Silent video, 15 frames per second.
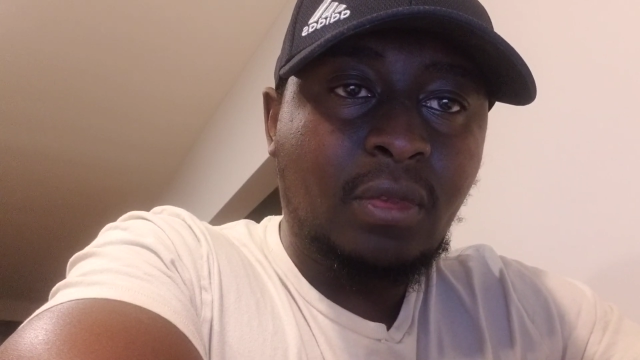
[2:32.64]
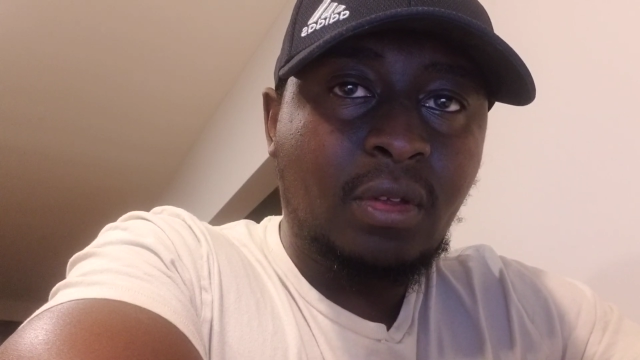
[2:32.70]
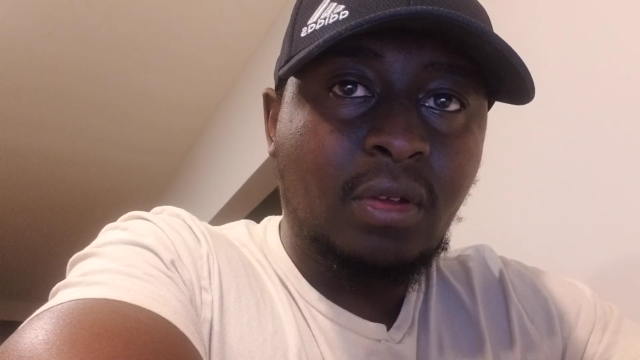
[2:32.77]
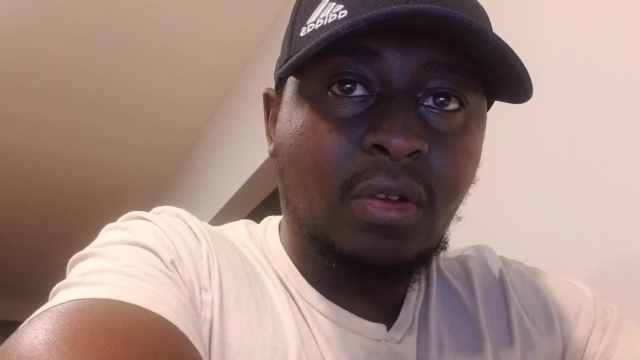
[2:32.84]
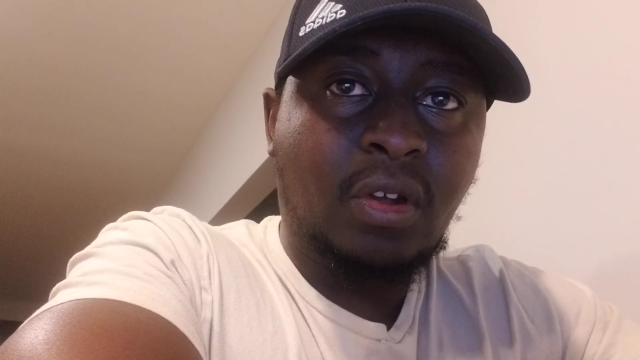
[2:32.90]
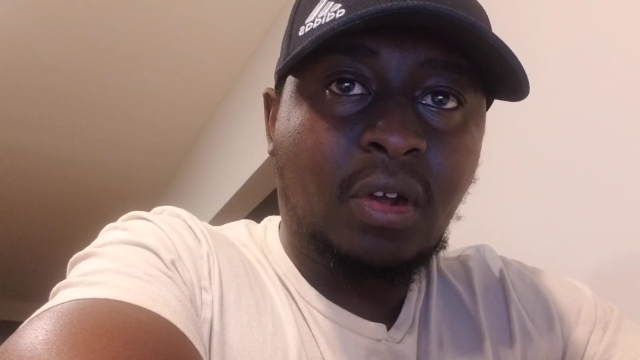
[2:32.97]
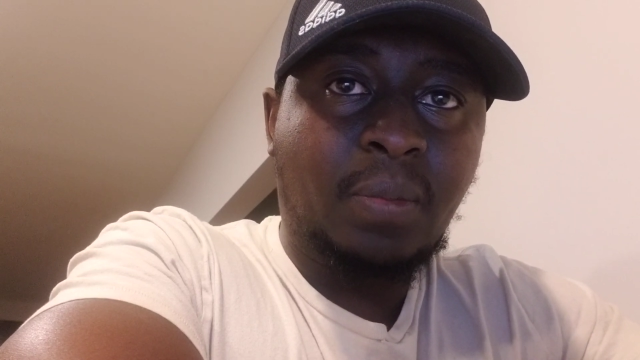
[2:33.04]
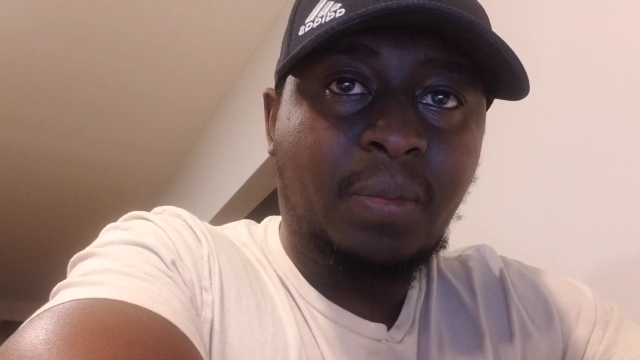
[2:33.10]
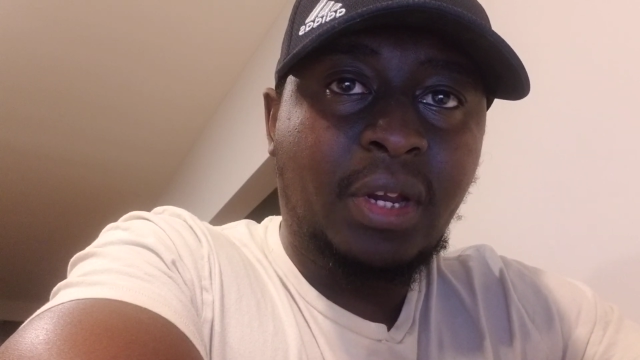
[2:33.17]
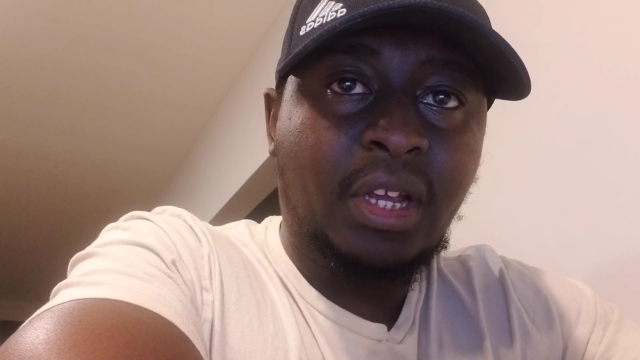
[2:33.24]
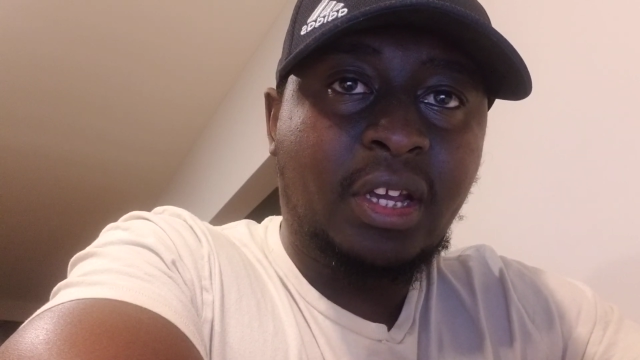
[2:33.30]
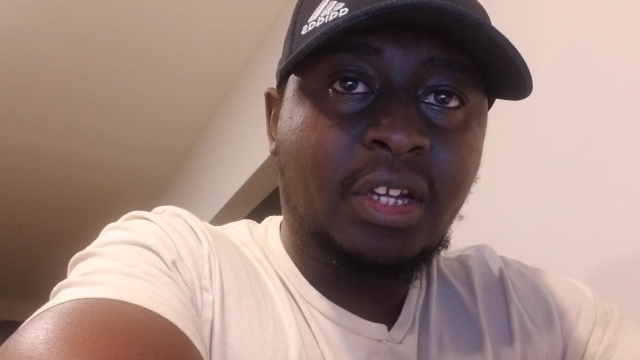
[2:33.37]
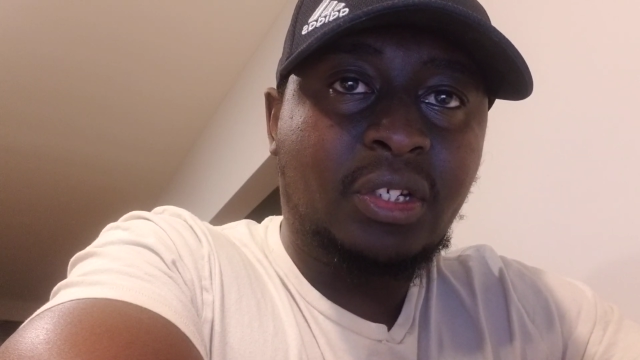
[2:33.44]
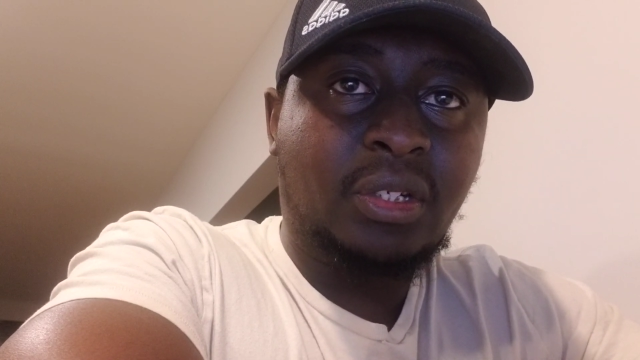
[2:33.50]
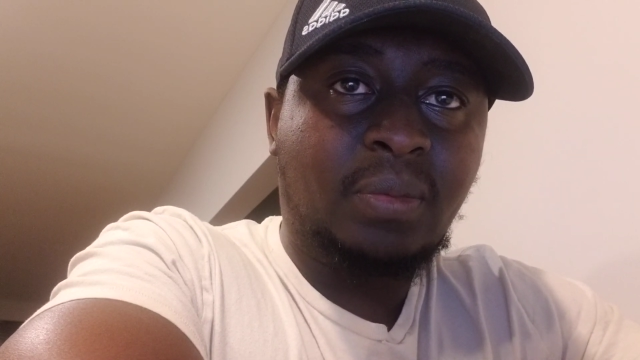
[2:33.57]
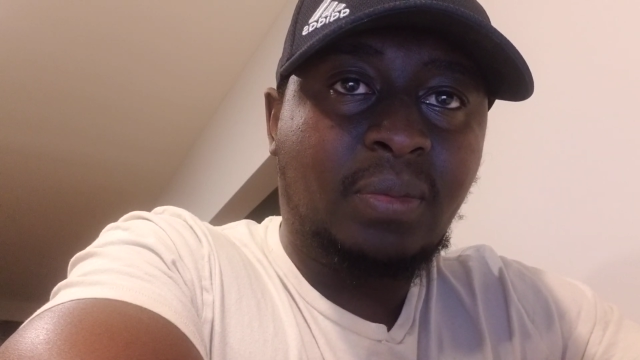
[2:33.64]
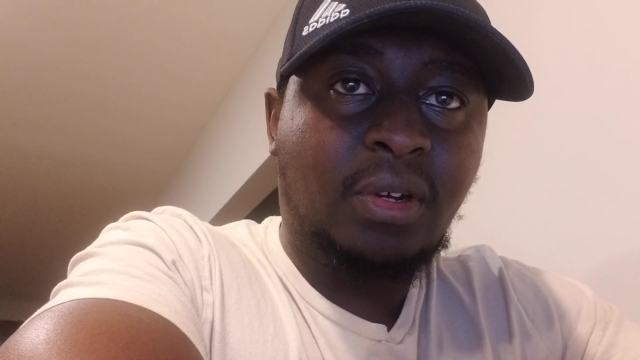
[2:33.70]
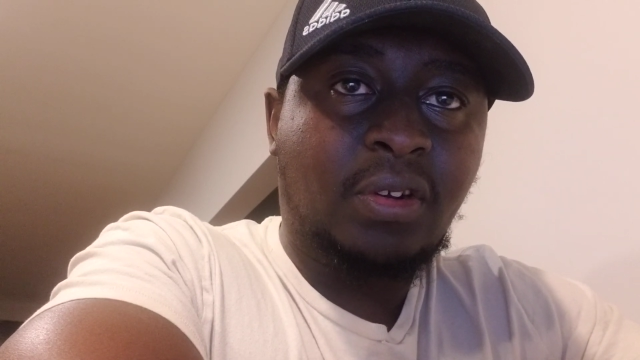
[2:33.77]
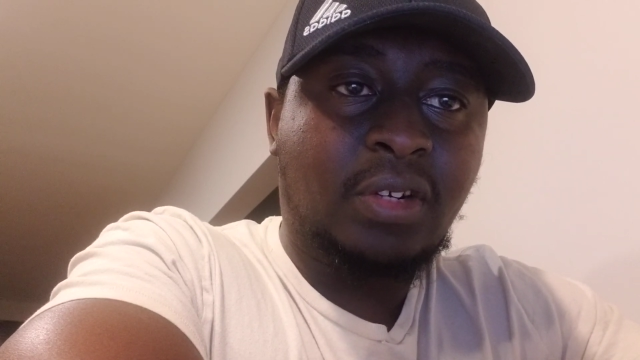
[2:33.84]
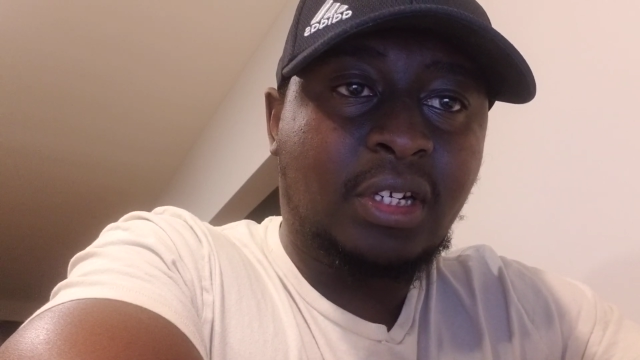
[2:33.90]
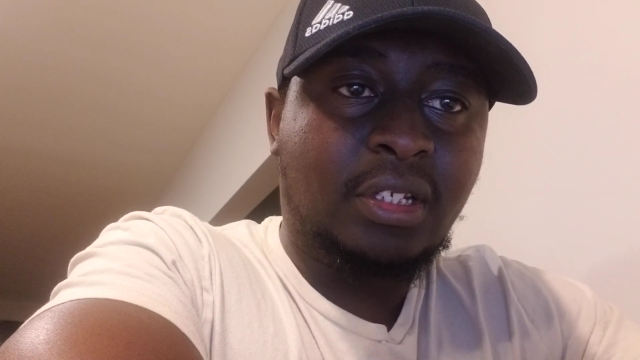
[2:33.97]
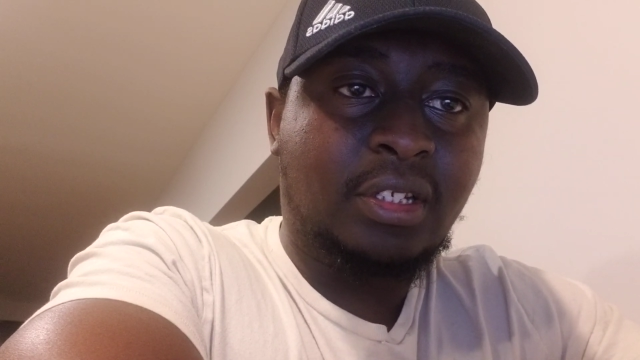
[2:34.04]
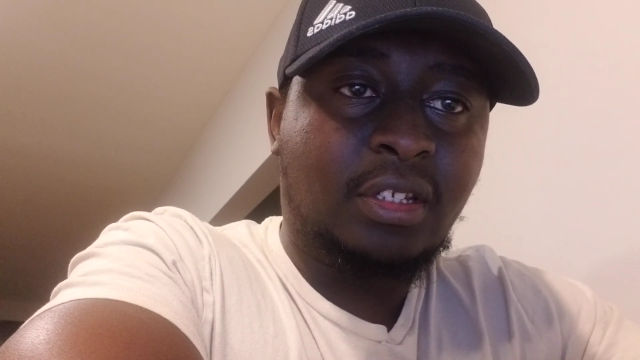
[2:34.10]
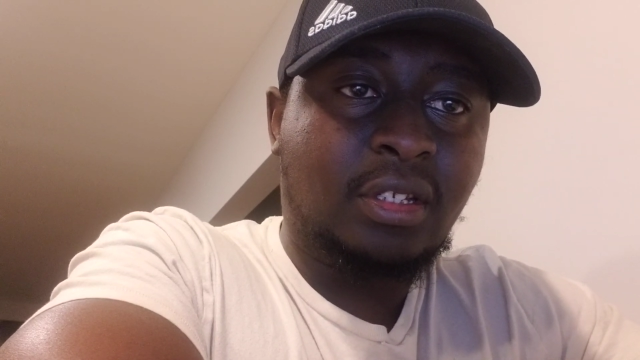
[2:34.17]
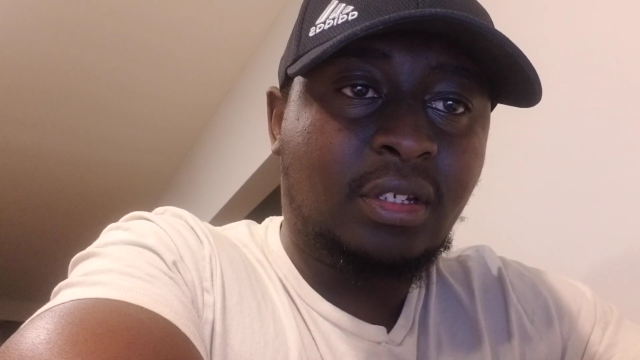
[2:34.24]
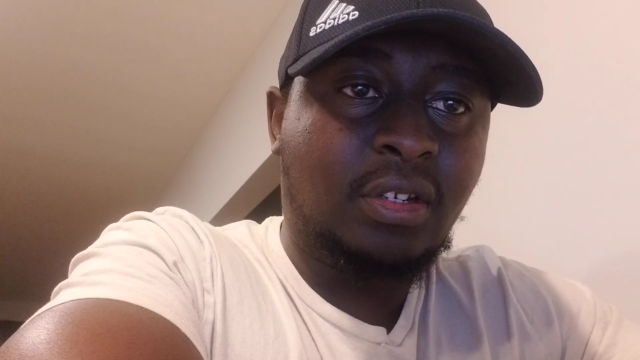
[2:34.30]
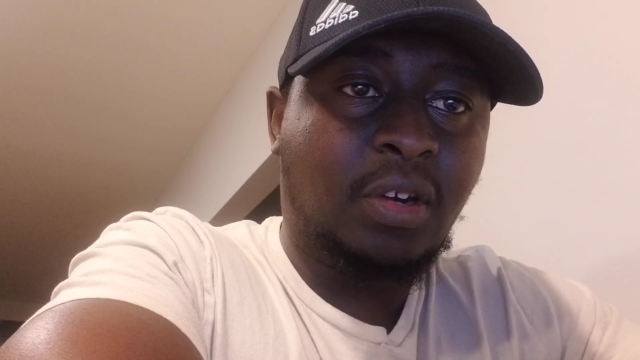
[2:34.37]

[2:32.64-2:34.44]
Communication blockers.